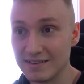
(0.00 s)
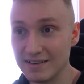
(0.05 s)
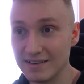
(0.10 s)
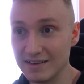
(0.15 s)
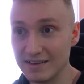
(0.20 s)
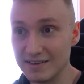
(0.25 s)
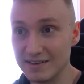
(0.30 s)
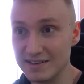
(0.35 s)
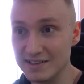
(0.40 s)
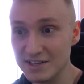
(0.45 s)

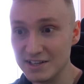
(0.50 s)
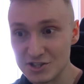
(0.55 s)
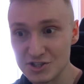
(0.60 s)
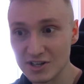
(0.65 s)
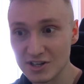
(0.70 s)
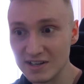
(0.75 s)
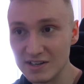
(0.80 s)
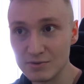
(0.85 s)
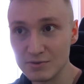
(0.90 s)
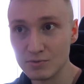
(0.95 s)
Uh,
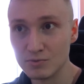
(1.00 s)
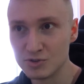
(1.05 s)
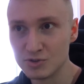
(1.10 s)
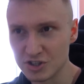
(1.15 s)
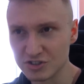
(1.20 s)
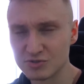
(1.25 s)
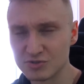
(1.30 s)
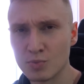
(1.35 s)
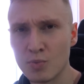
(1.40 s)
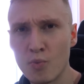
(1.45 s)
initially,
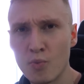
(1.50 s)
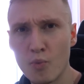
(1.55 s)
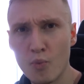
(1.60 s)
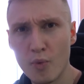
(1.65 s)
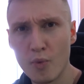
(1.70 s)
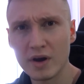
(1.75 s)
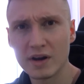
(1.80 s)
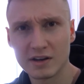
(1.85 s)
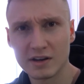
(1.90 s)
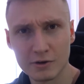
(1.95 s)
just
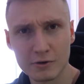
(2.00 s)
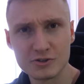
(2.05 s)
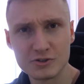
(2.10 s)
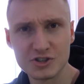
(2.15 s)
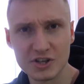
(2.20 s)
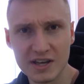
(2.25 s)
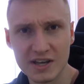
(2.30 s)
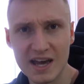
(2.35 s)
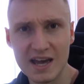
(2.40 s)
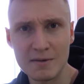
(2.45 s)
when I'd
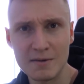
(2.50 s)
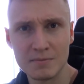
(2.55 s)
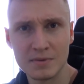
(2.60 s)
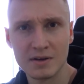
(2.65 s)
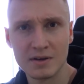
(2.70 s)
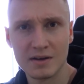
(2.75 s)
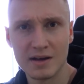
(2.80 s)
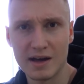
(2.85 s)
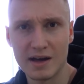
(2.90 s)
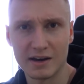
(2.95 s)
launch a game
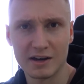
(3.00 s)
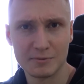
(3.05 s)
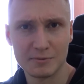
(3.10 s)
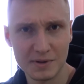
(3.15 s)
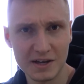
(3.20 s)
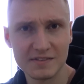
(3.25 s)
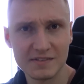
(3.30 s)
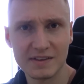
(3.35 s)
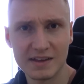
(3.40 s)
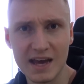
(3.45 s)
and I'd
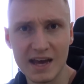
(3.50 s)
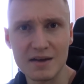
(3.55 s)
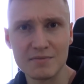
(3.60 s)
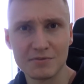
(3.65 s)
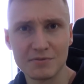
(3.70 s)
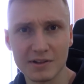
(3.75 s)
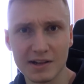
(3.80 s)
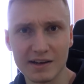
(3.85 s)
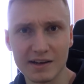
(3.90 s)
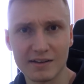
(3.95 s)
be in the game
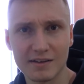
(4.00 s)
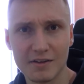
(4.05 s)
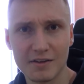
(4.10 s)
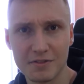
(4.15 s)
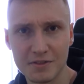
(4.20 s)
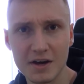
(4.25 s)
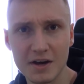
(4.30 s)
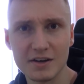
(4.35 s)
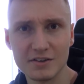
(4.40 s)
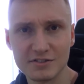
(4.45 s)
for like
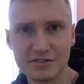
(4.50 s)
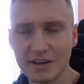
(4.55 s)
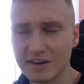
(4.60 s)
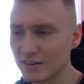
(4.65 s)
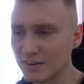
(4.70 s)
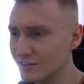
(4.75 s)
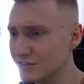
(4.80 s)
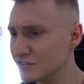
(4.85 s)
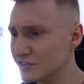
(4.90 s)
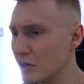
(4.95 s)
30
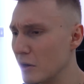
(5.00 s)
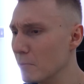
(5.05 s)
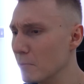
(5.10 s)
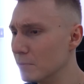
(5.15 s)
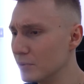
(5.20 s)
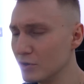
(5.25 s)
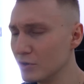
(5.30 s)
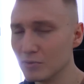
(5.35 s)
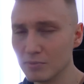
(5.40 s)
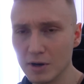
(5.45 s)
seconds,
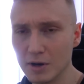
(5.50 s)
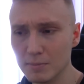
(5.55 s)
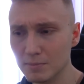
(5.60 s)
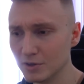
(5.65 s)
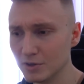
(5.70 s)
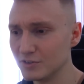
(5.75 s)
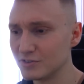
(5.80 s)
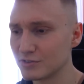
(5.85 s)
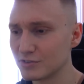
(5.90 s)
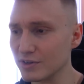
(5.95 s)
boom,
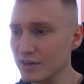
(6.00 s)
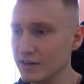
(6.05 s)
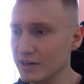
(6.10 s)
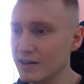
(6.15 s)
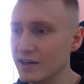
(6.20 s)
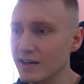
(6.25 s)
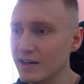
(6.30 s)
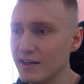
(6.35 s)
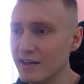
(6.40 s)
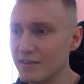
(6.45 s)
blue screen.
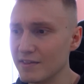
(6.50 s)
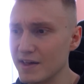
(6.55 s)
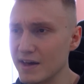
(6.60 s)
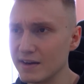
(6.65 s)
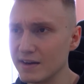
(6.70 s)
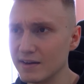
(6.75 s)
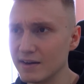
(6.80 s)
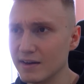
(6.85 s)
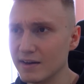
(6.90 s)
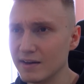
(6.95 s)

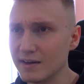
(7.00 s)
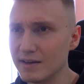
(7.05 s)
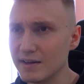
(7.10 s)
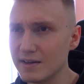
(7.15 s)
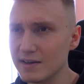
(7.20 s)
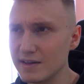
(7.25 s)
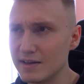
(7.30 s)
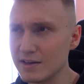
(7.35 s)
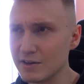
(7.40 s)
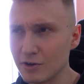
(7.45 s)
Then
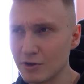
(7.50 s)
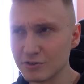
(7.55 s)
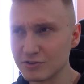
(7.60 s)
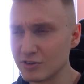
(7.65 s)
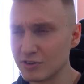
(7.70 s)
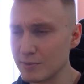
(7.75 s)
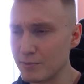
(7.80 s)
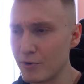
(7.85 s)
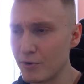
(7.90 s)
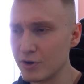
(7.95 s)
it got
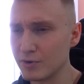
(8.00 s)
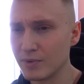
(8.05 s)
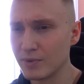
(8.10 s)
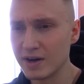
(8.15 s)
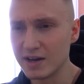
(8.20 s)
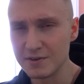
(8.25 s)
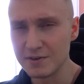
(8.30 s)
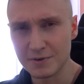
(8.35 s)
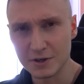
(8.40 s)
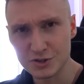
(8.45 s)
to the point
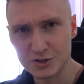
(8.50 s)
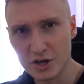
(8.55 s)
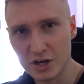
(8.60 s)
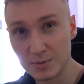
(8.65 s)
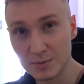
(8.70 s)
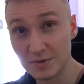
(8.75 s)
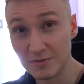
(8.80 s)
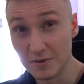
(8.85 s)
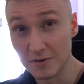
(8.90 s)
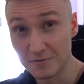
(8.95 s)
where if I try
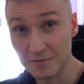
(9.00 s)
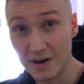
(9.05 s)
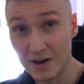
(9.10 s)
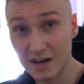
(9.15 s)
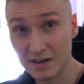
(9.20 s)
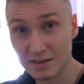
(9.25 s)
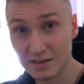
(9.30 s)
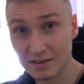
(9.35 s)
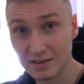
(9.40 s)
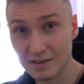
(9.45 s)
to move a
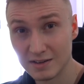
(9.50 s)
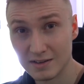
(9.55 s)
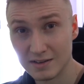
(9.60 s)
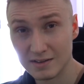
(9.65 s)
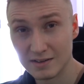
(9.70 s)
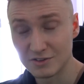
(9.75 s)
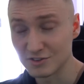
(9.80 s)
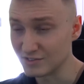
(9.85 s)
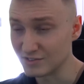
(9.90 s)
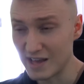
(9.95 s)
file,
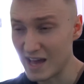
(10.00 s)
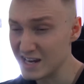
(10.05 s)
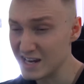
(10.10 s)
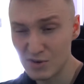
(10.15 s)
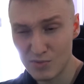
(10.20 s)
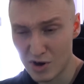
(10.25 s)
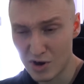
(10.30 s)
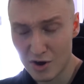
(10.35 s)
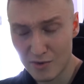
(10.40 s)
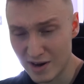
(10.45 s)
just
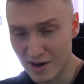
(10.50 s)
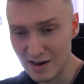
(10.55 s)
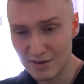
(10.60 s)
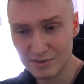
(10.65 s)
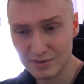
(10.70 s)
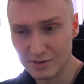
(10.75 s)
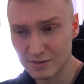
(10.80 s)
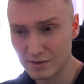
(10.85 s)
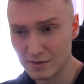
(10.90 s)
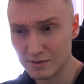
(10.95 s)
anywhere
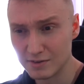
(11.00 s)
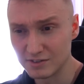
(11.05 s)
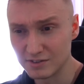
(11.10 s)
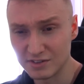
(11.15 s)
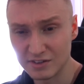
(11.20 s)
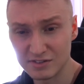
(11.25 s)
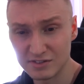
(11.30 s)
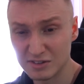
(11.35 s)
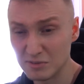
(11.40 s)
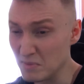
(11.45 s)
around the
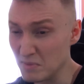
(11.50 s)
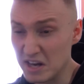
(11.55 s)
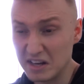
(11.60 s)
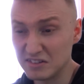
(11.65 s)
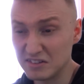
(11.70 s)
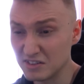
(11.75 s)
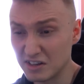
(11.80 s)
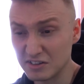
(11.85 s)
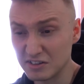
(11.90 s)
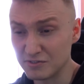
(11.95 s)
system, any
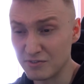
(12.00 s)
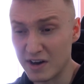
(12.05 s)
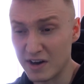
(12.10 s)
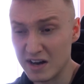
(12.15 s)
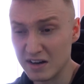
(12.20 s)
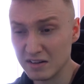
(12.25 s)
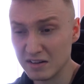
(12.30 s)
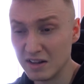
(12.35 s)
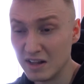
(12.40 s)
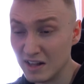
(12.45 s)
size
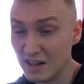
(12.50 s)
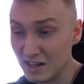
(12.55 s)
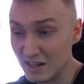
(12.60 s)
file,